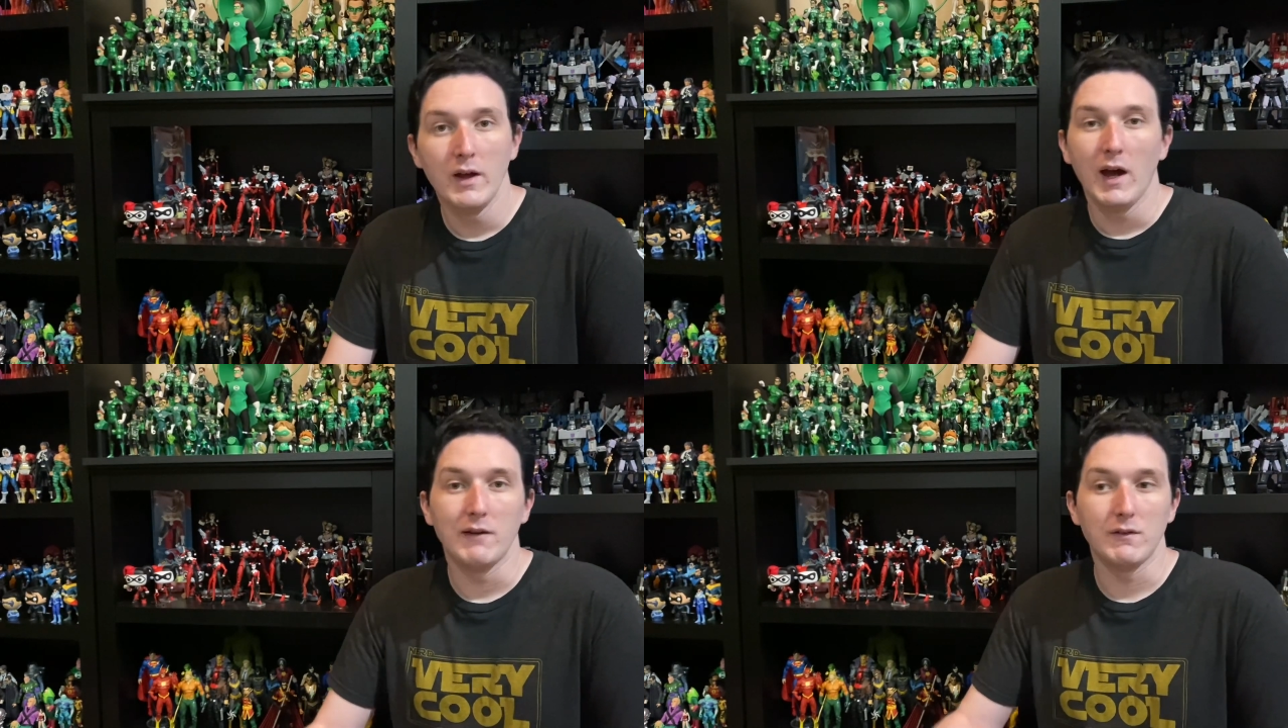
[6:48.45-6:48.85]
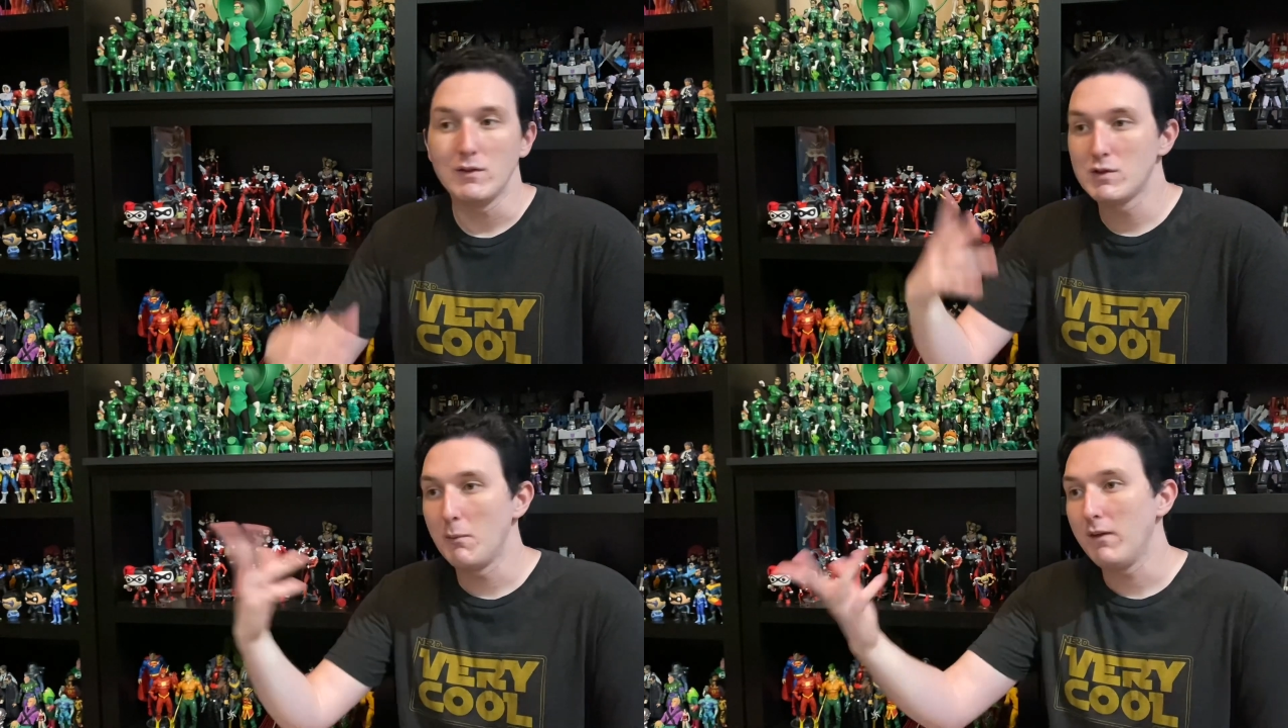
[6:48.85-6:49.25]
I've
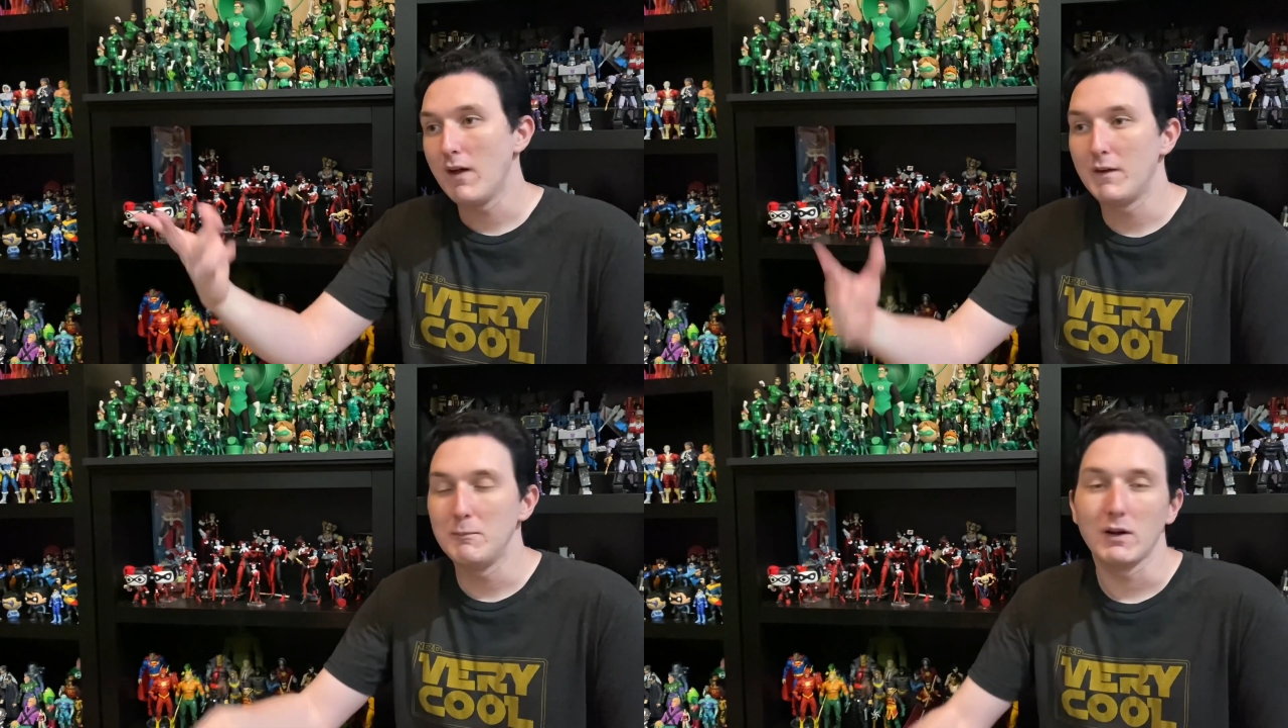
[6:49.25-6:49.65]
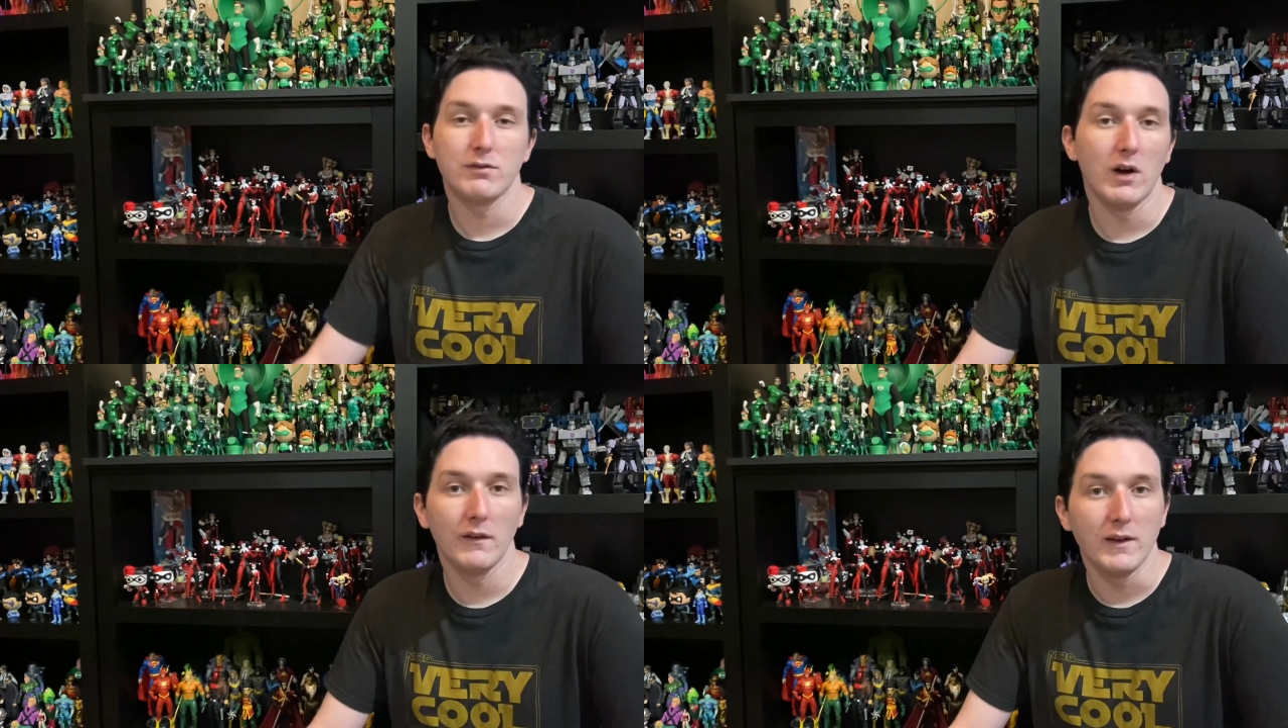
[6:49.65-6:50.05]
reviewed some of the other
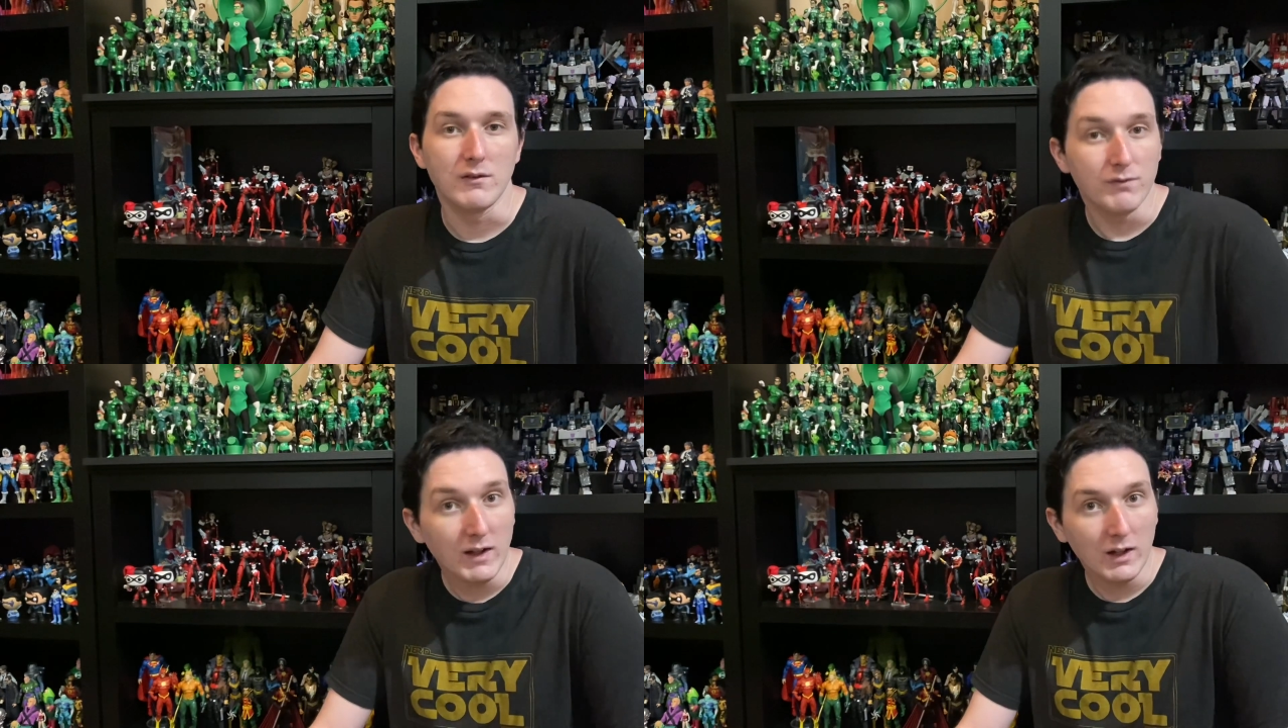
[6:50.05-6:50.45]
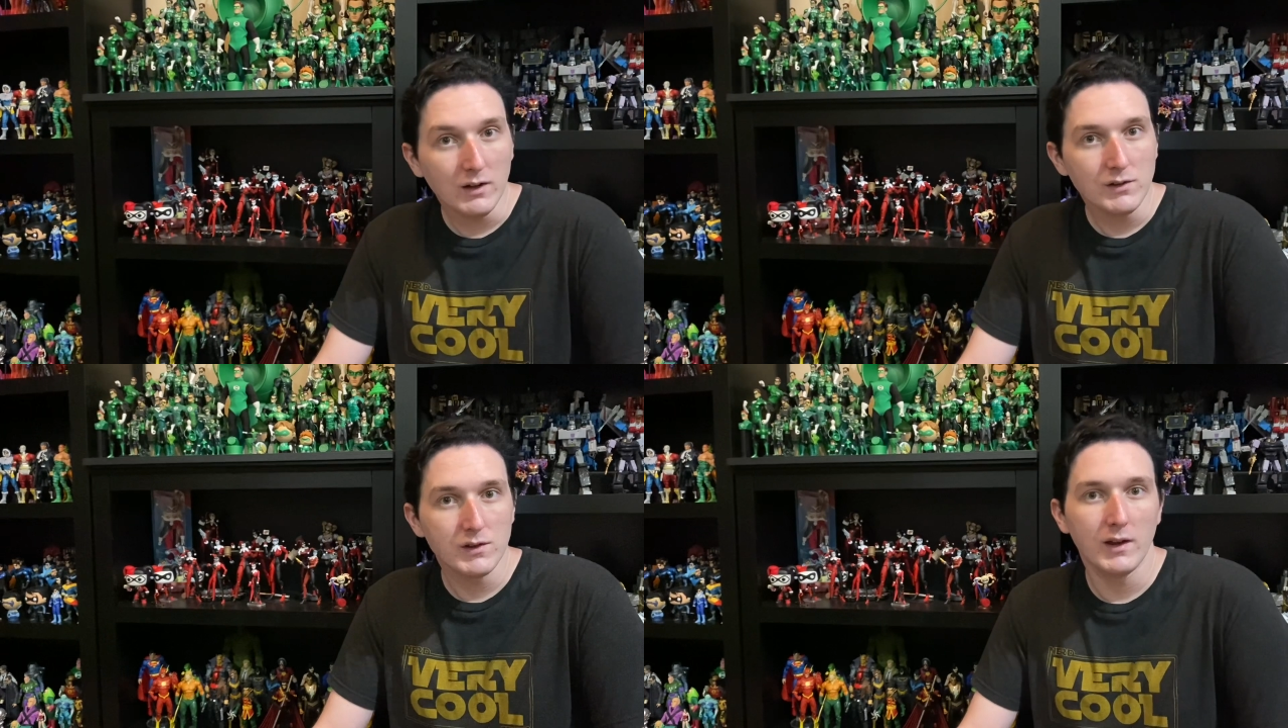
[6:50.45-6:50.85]
McFarlane
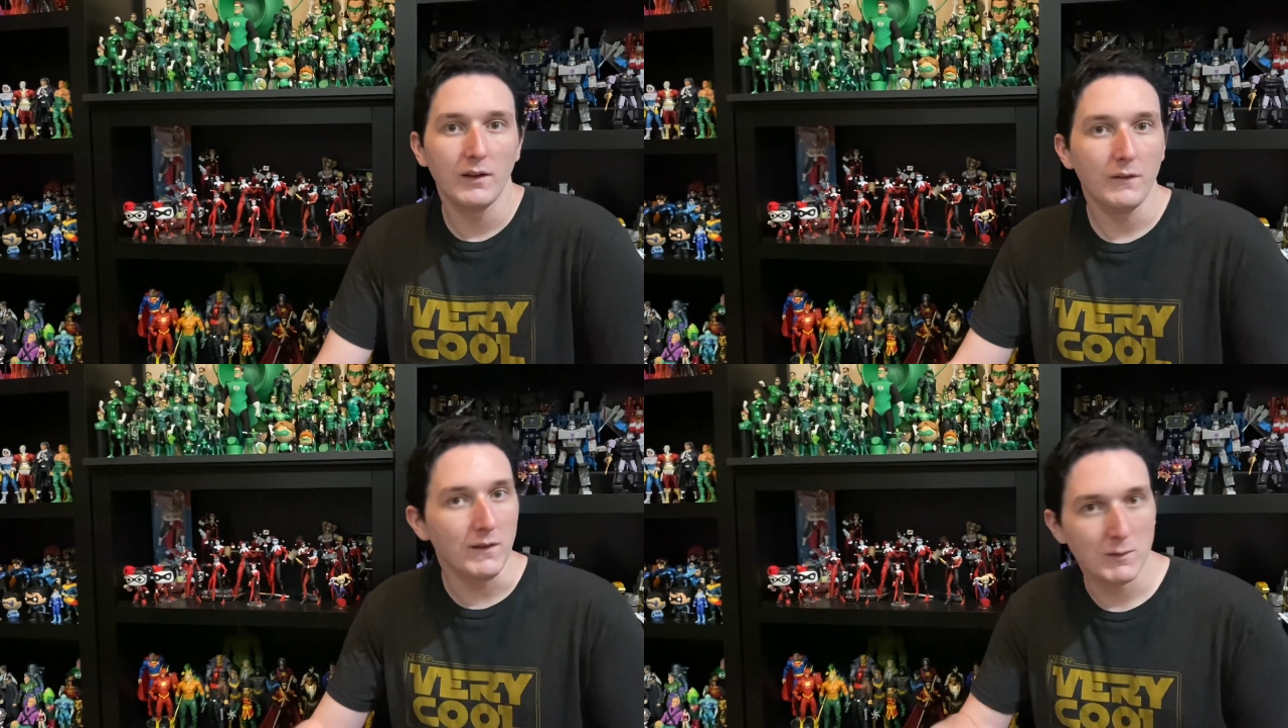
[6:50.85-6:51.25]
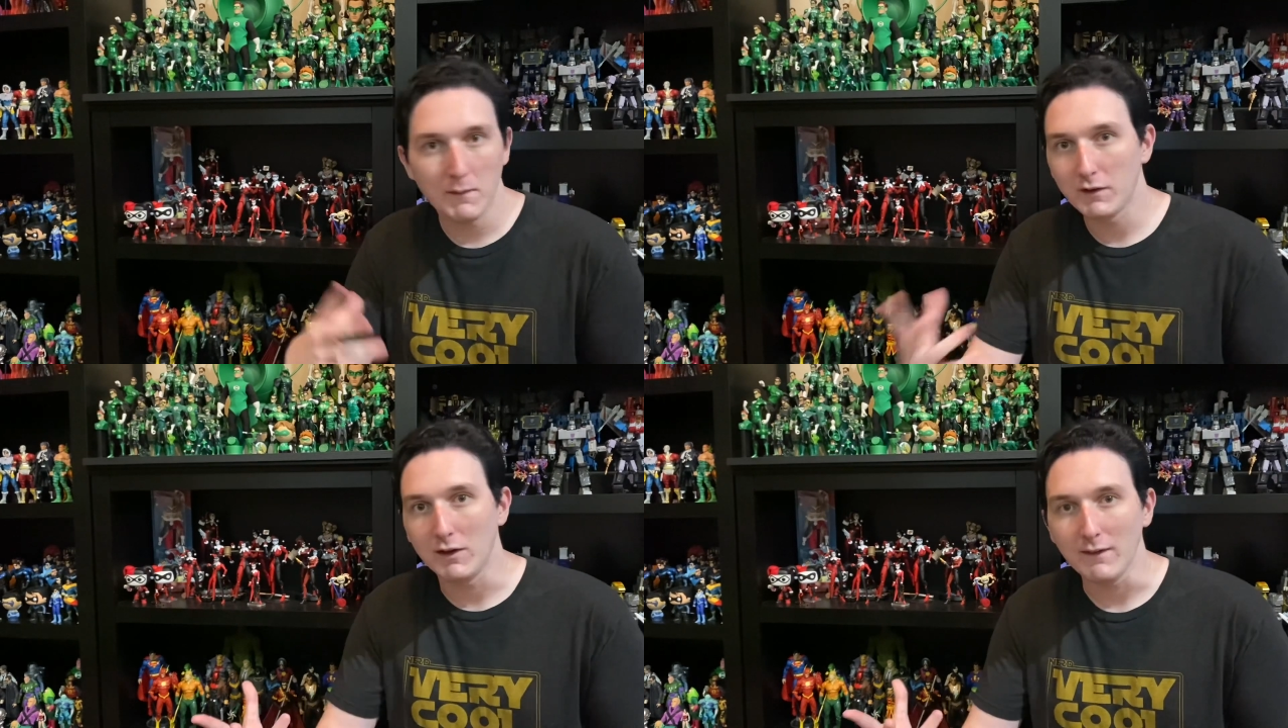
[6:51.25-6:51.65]
figures, including some
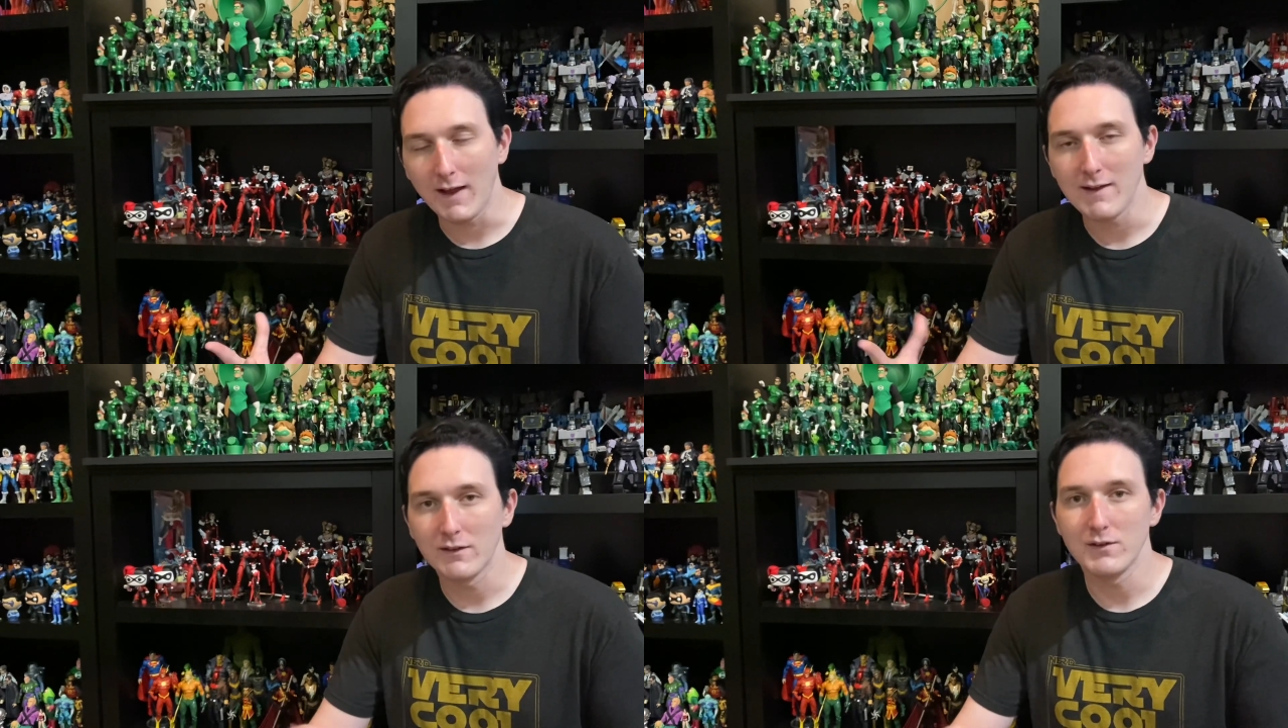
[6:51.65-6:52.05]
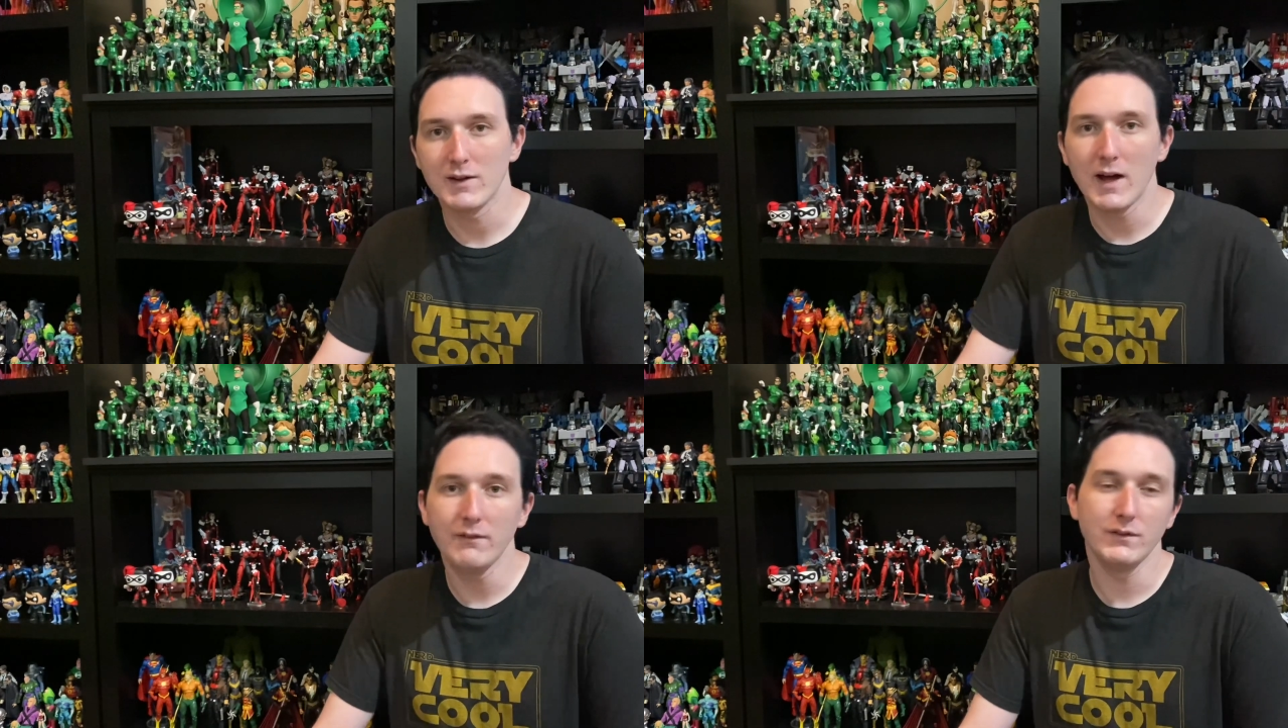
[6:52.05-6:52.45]
other Green Lantern
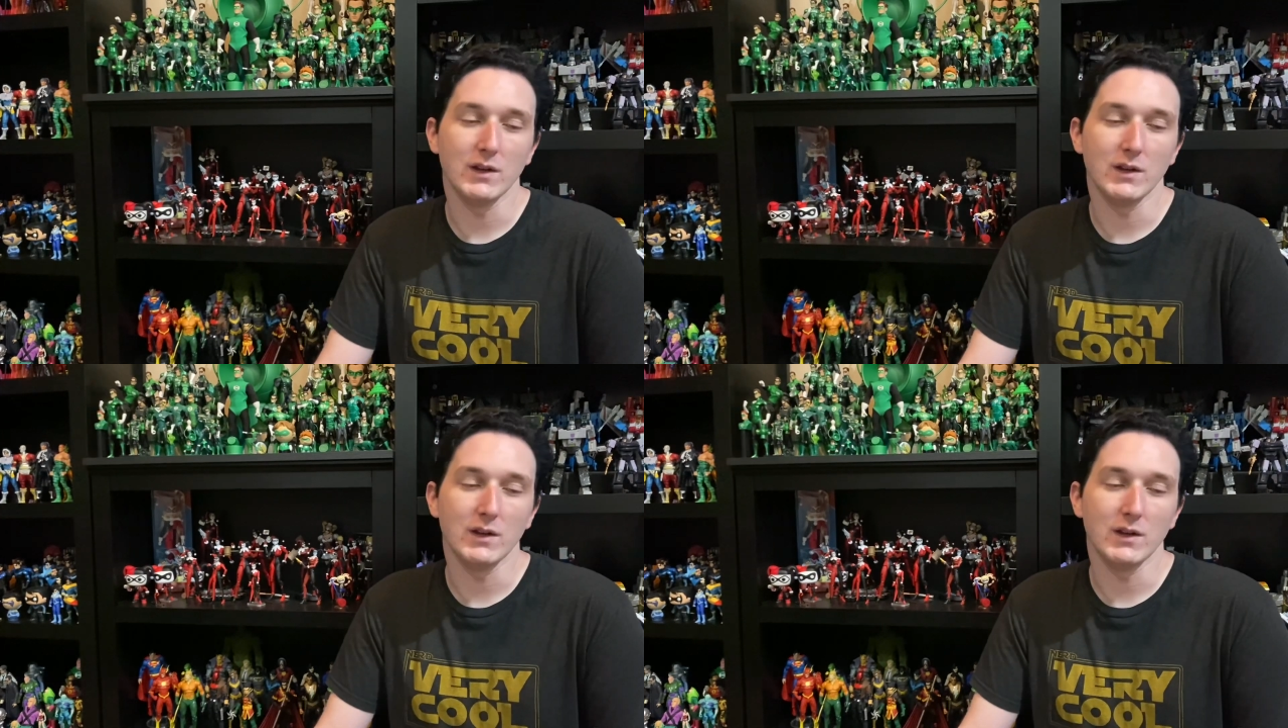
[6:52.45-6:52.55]
stuff.